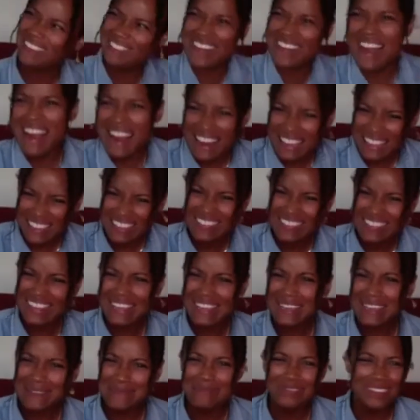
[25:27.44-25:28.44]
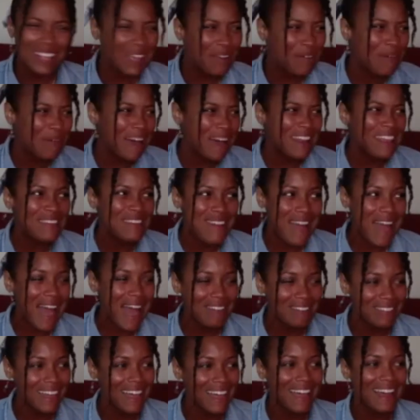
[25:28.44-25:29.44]
why do you
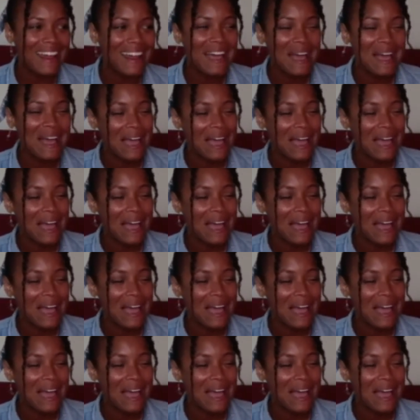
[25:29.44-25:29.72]
have that?